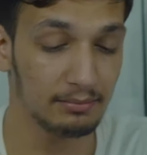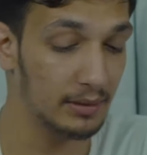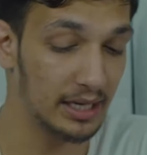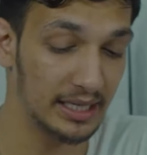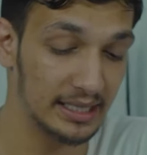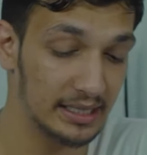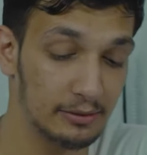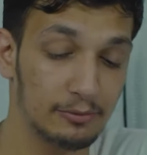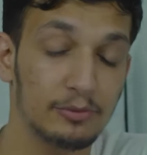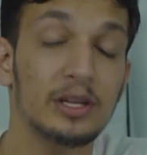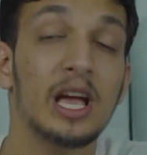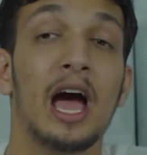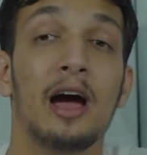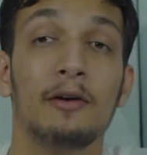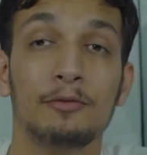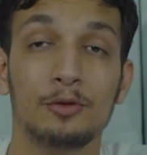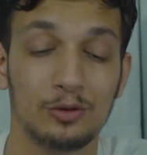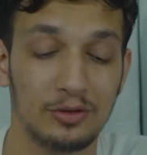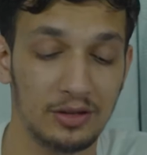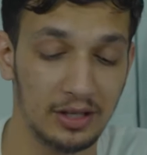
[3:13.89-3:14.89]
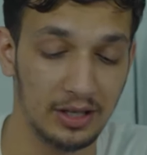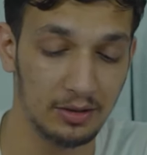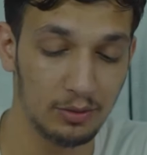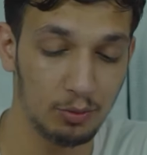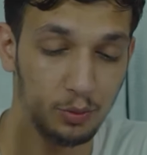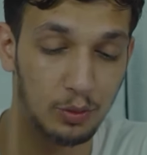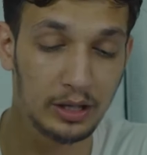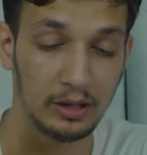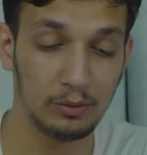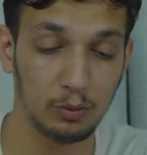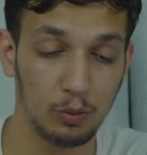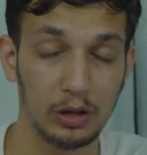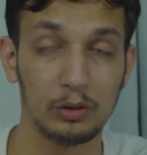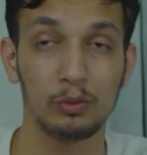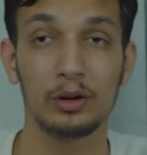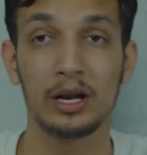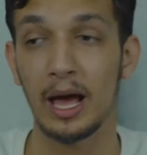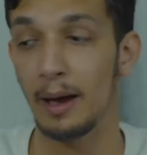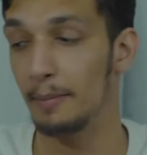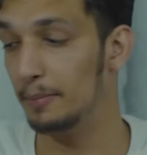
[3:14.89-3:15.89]
but we have to see what
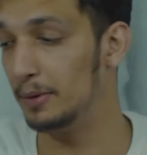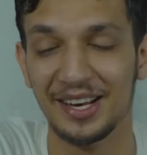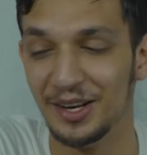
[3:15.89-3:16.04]
will happen.